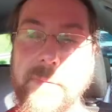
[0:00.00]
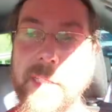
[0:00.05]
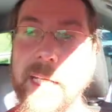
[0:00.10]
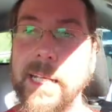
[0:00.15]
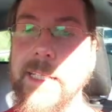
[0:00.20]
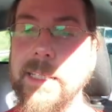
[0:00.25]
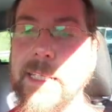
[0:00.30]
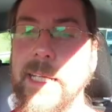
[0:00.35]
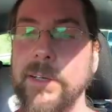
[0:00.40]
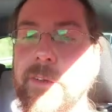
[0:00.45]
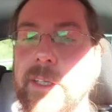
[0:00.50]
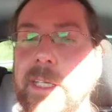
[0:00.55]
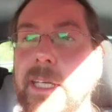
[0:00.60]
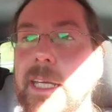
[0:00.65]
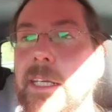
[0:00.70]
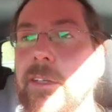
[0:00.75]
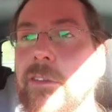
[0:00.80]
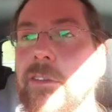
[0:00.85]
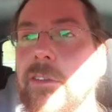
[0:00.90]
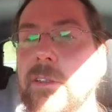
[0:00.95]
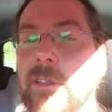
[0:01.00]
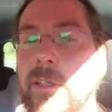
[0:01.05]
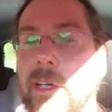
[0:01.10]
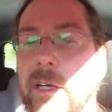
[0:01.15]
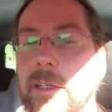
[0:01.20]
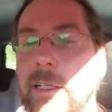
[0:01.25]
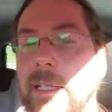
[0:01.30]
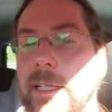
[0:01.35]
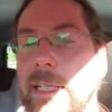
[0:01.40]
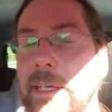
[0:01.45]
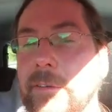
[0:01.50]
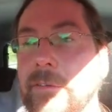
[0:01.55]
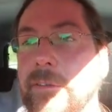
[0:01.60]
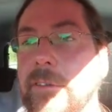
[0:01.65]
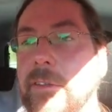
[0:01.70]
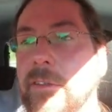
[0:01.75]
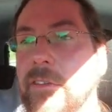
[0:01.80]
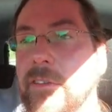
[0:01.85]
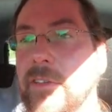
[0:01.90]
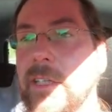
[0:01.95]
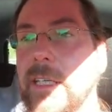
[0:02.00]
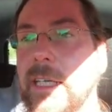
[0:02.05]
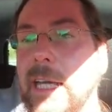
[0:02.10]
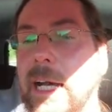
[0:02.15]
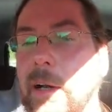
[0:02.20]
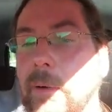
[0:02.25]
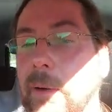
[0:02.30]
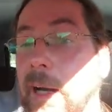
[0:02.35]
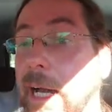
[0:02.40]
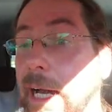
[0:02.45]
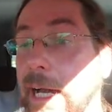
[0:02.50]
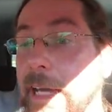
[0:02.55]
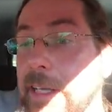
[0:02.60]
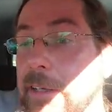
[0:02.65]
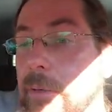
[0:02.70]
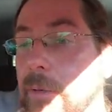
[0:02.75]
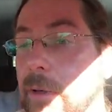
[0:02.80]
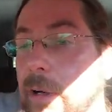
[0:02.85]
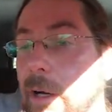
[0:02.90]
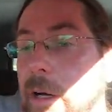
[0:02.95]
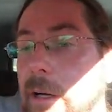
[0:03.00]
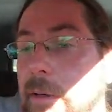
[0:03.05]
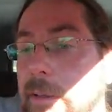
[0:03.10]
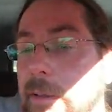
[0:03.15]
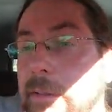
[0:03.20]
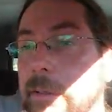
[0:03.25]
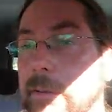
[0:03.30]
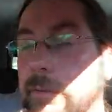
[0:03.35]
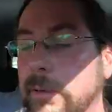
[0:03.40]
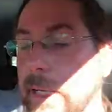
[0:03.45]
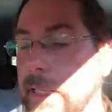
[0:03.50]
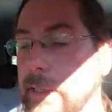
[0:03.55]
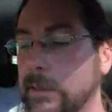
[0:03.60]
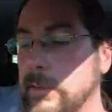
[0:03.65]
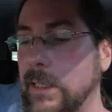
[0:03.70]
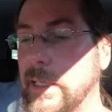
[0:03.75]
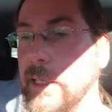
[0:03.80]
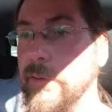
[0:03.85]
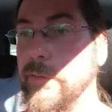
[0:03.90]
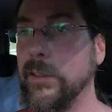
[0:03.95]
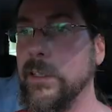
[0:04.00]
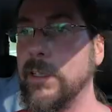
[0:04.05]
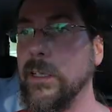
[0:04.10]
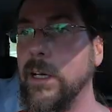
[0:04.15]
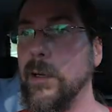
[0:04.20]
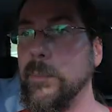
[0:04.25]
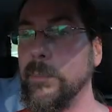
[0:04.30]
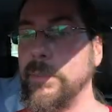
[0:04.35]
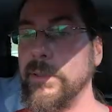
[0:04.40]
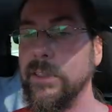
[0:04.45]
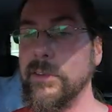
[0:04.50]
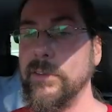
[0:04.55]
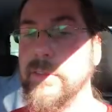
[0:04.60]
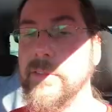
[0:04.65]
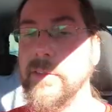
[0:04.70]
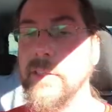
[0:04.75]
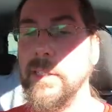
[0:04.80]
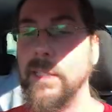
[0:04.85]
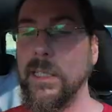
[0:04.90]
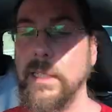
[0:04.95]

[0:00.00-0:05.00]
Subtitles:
In navigation, on the left you see how high you are, and on the right you have a compass.